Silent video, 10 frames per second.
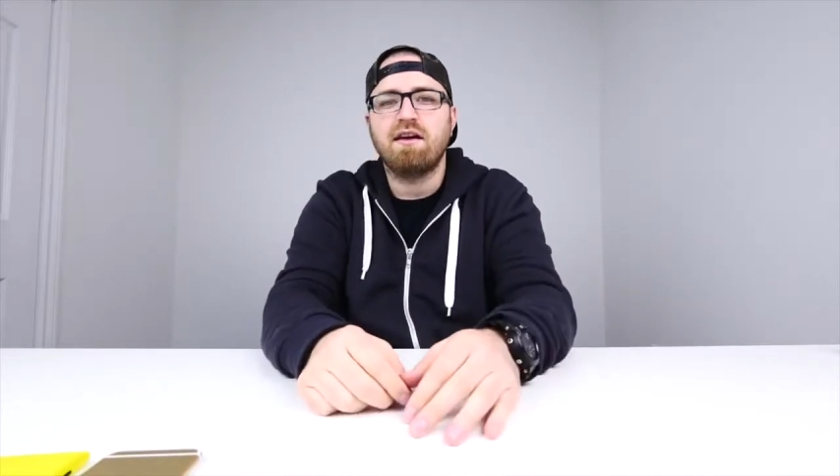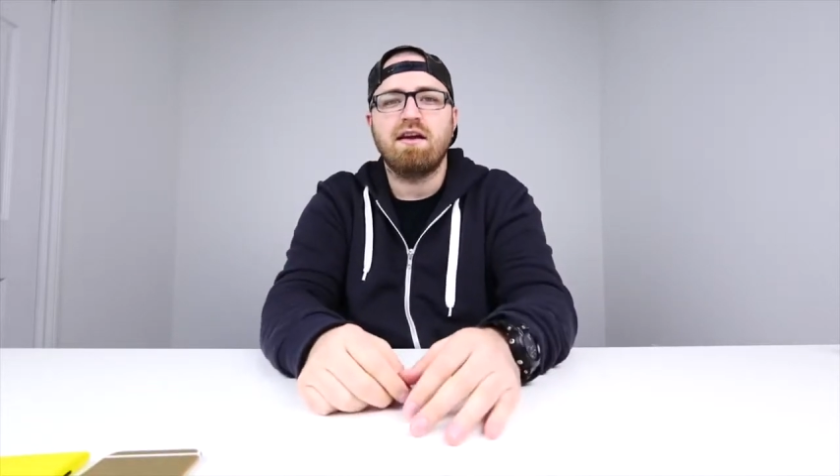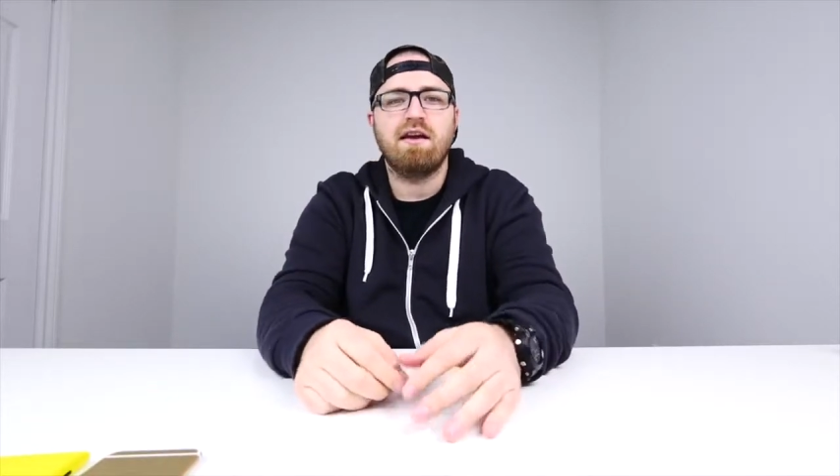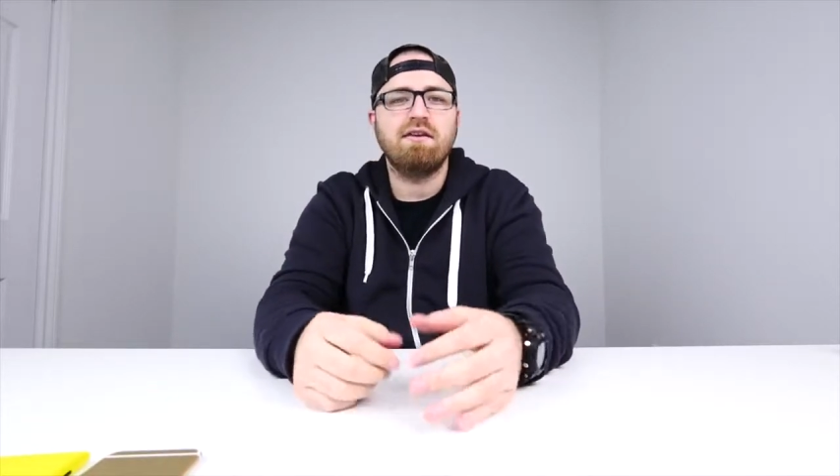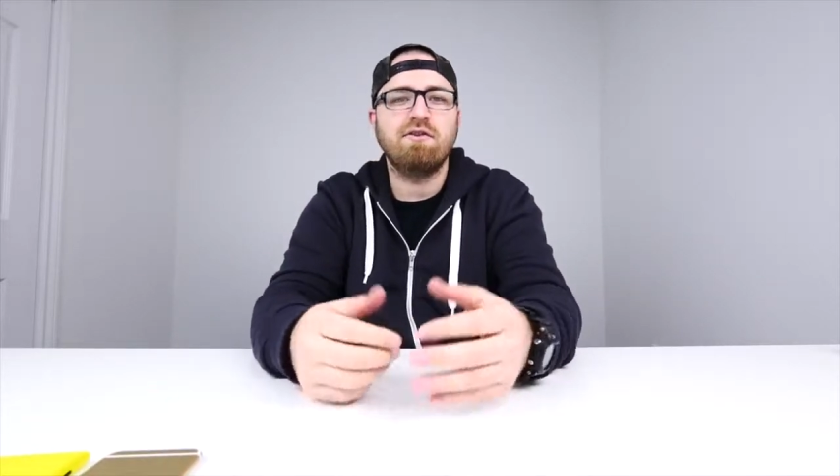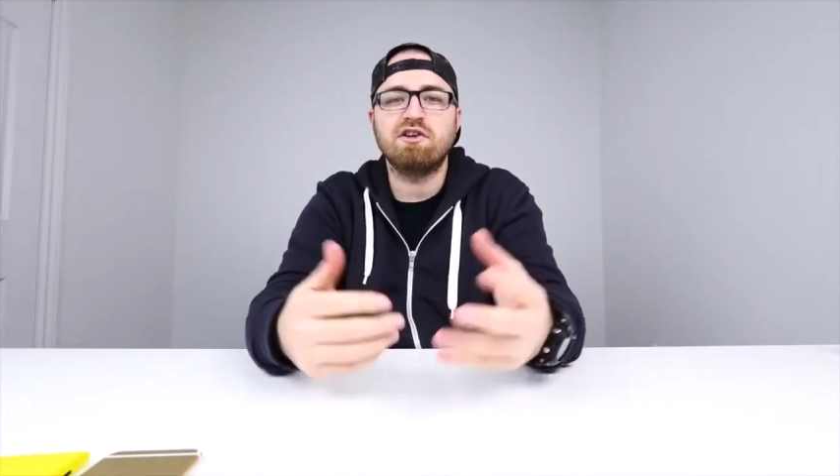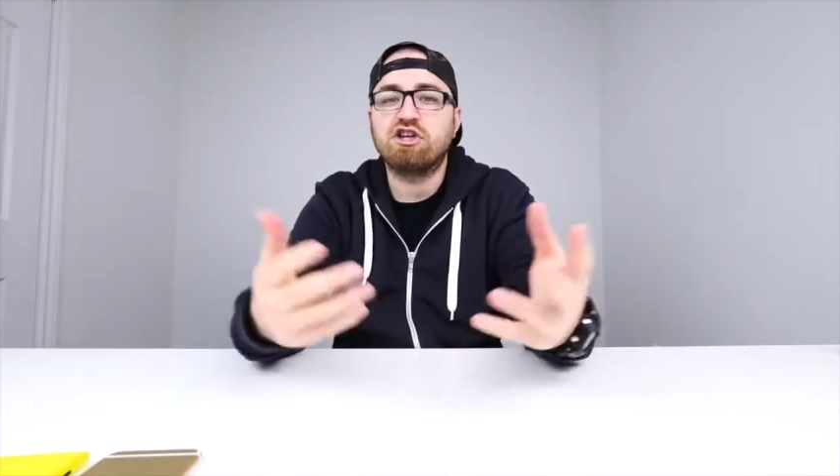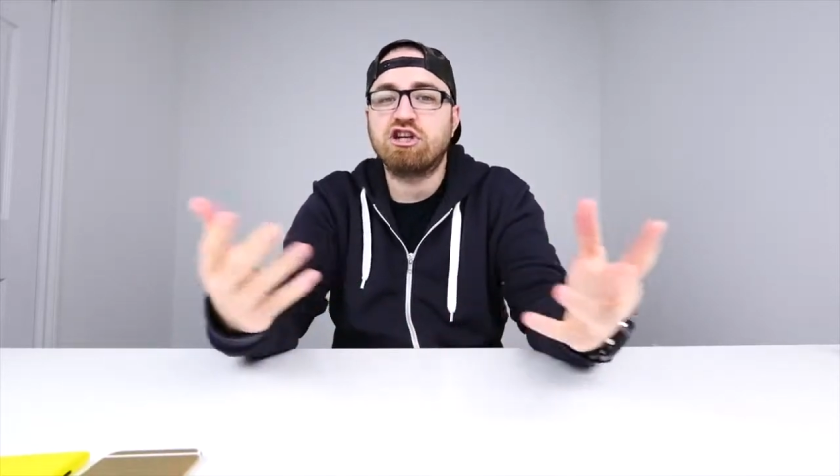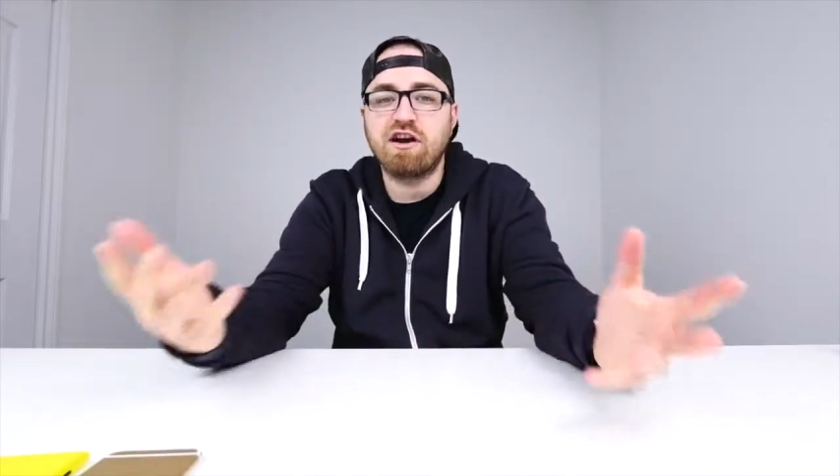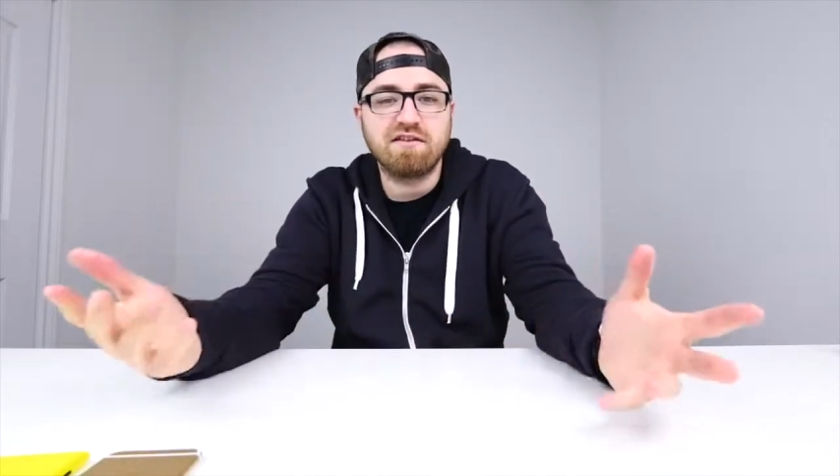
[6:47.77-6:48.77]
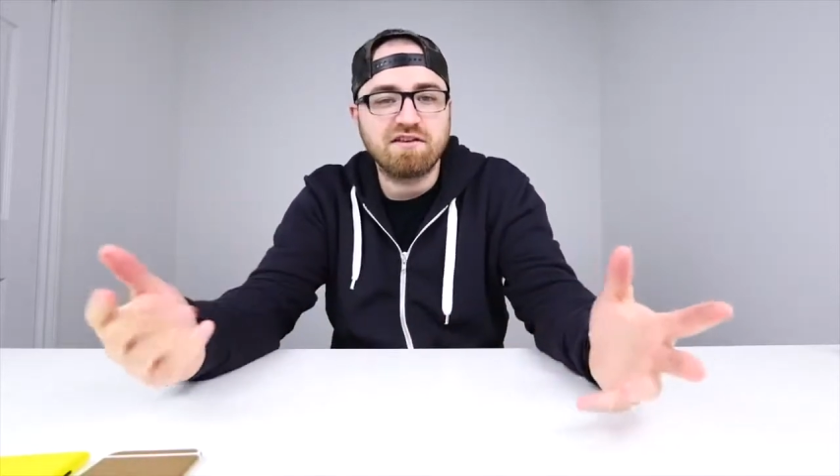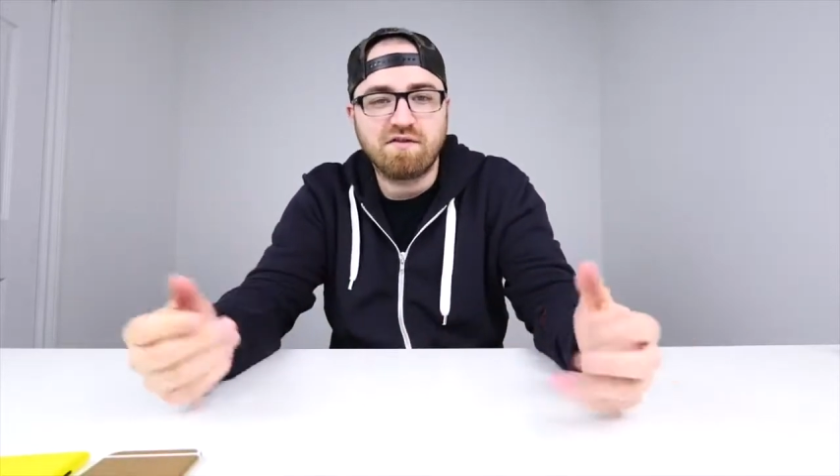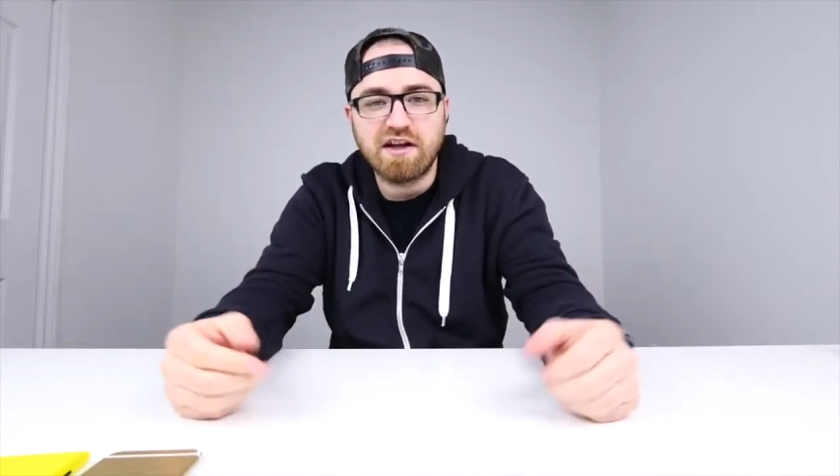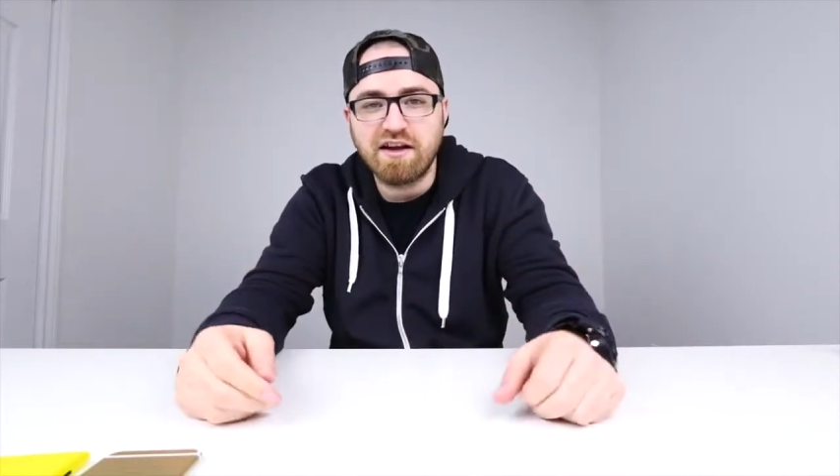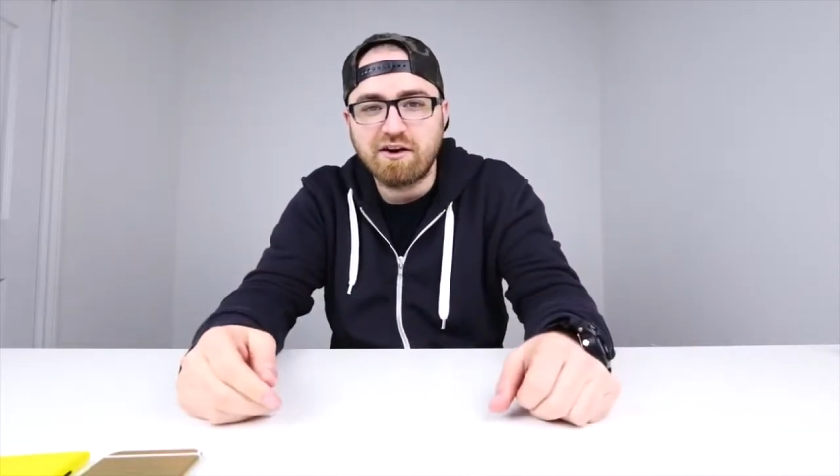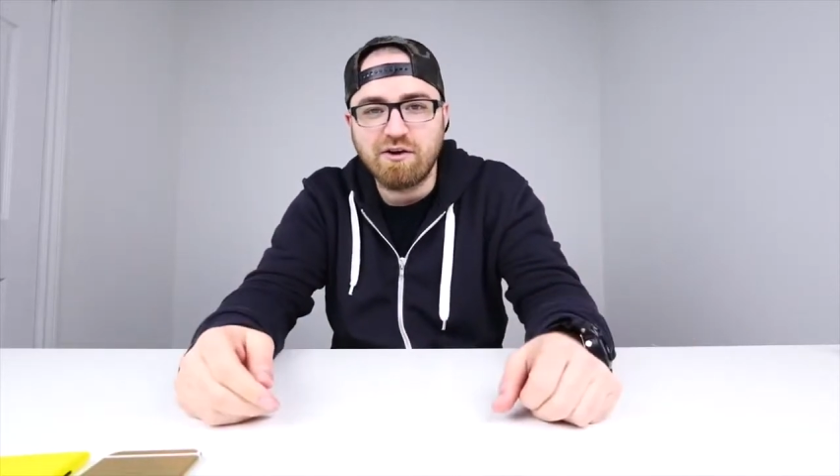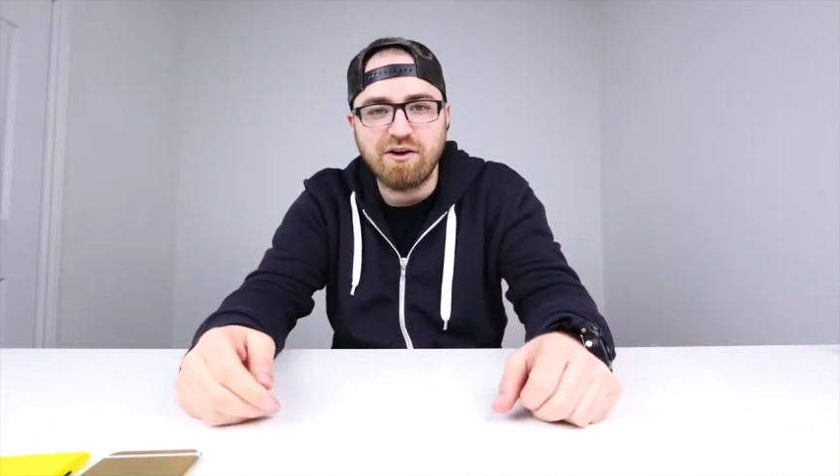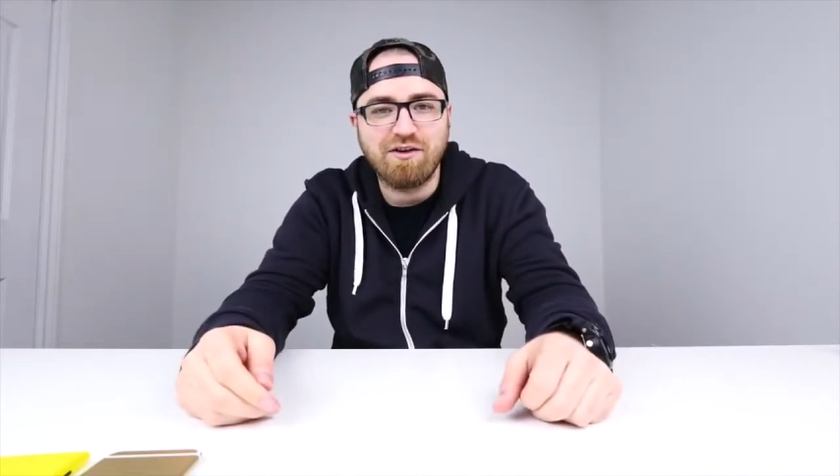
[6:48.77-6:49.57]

and you can share this video